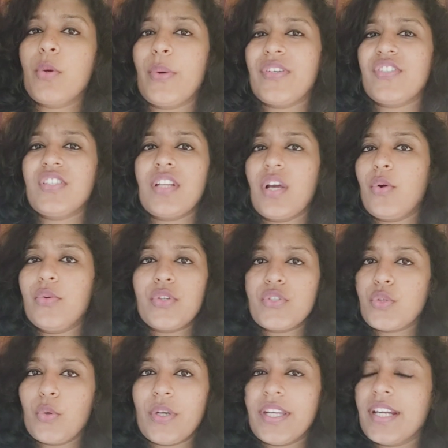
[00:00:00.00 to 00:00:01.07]
question we have
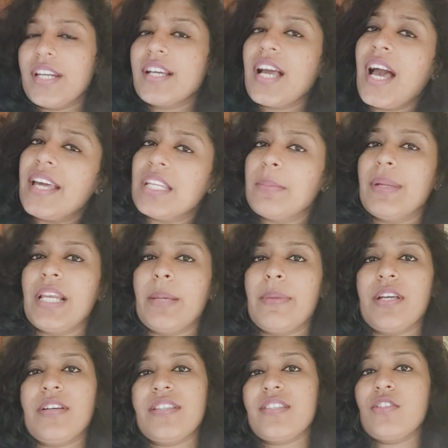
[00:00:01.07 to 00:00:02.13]
to ask
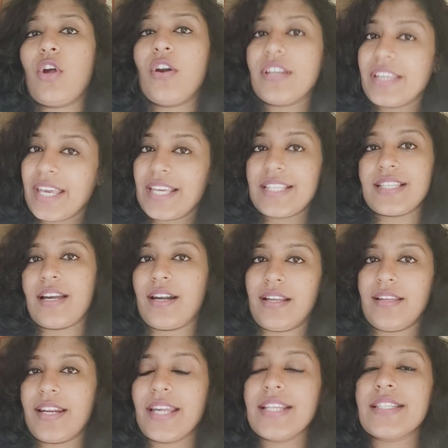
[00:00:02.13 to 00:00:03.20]
because non-case is not.
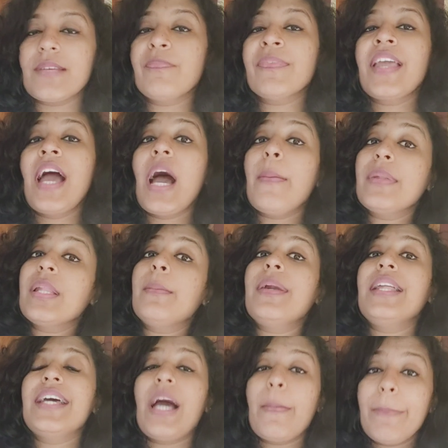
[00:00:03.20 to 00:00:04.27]
Right? So, we
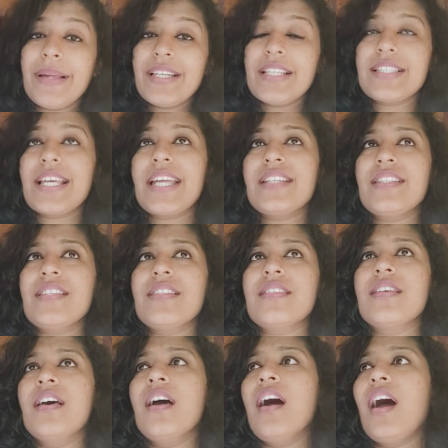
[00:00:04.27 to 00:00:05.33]
have appendicitis,
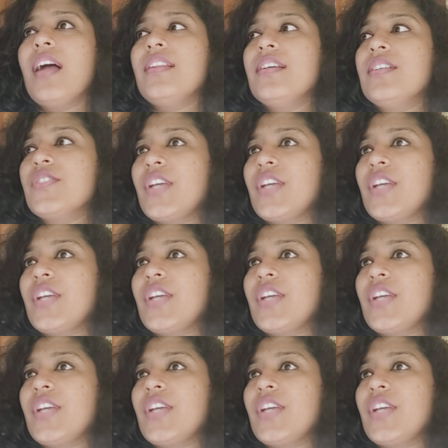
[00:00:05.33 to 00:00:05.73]
that is the